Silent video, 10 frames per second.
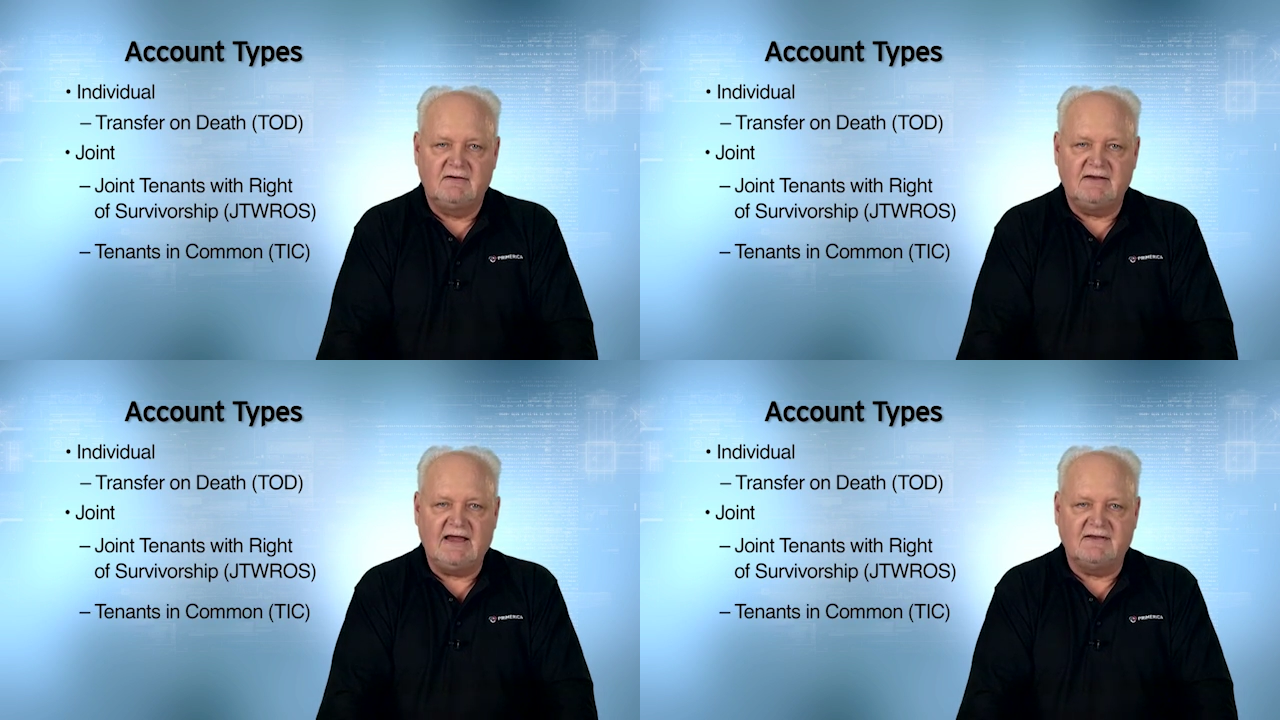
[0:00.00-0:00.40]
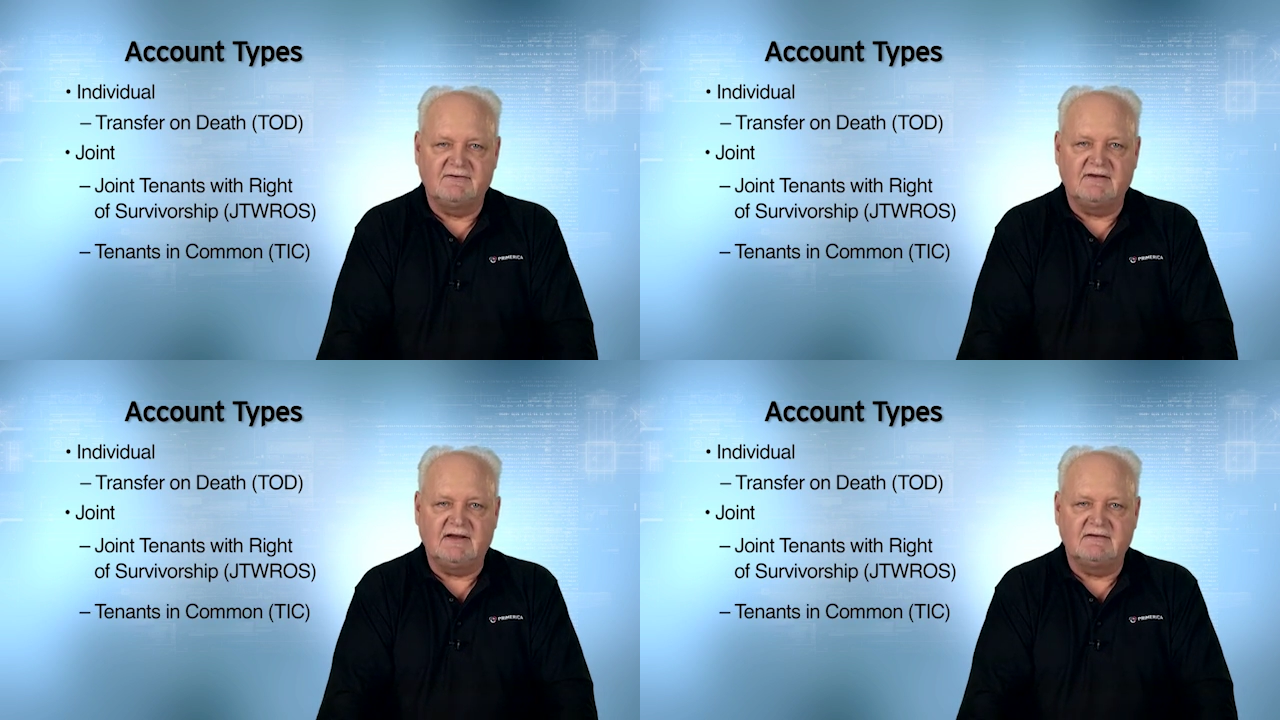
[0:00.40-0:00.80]

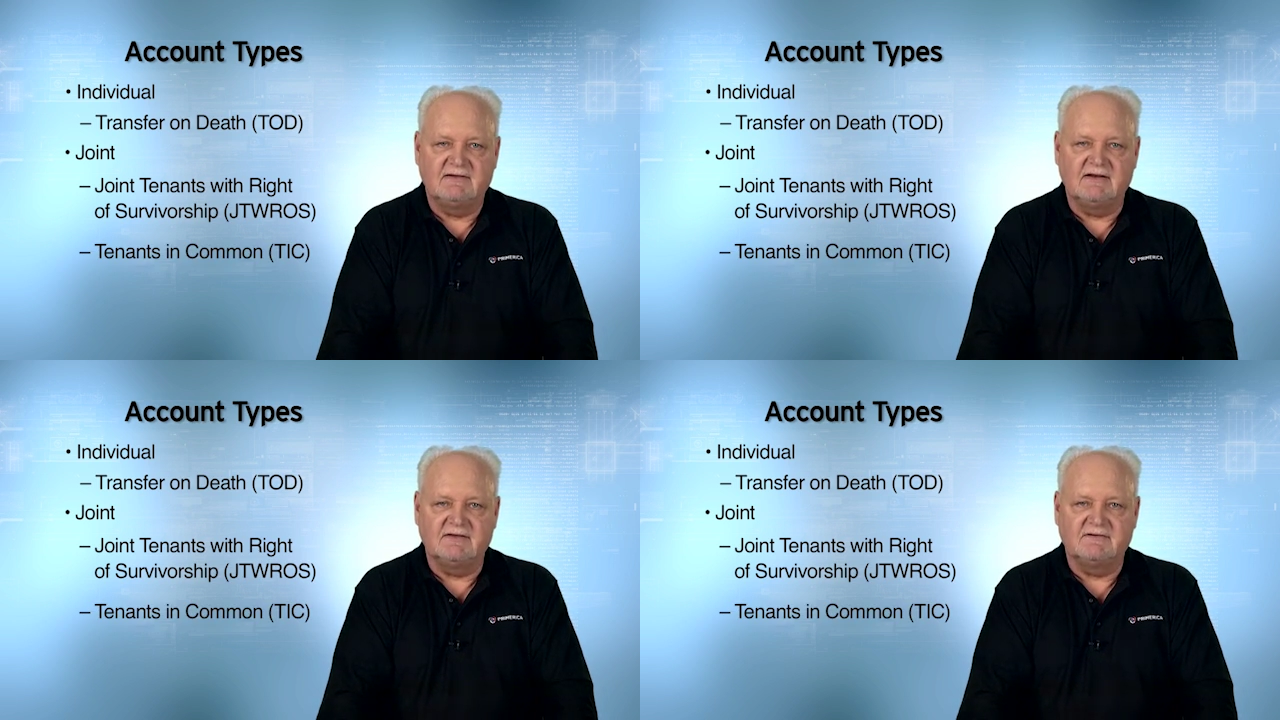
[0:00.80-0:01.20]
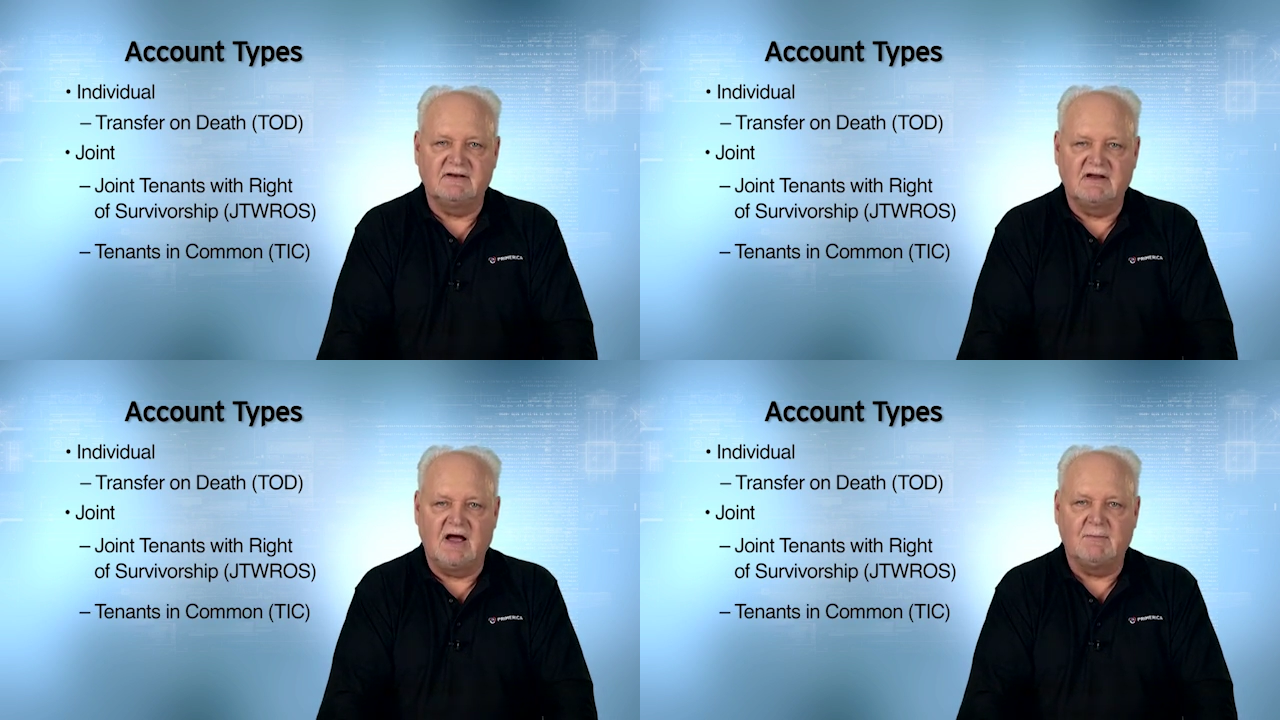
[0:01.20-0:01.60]
TIC, tenants
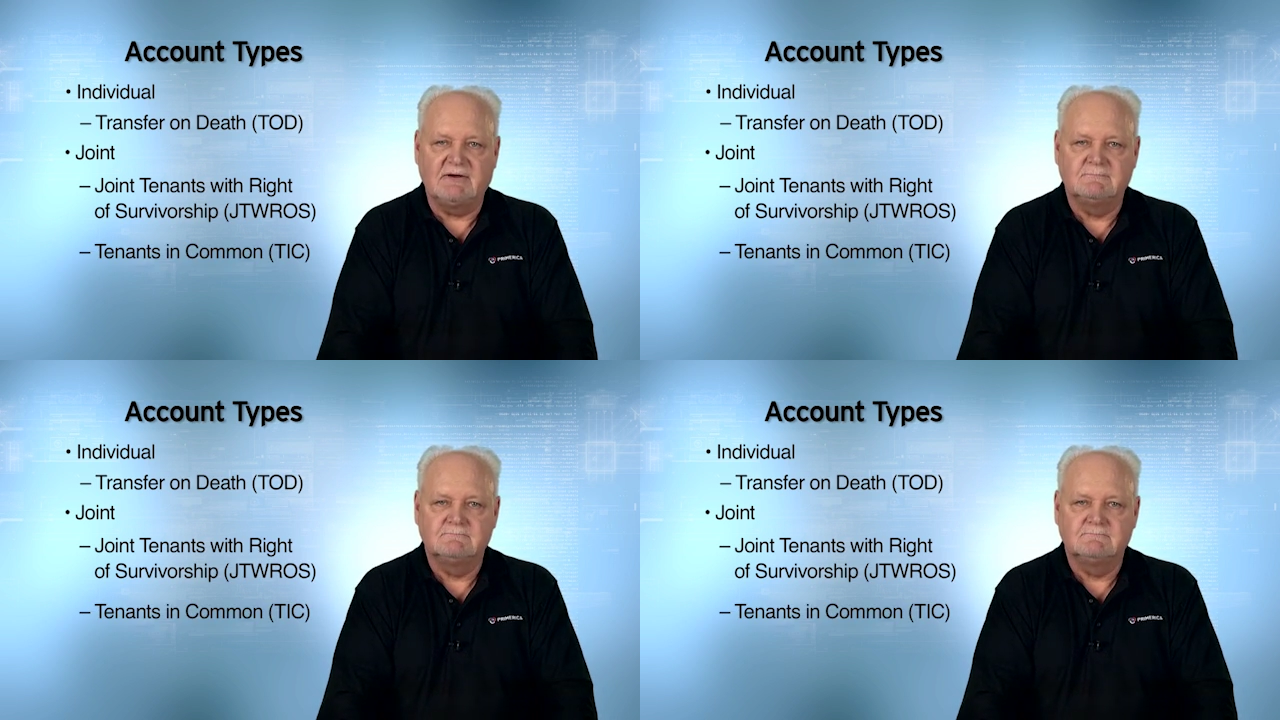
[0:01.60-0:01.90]
in common.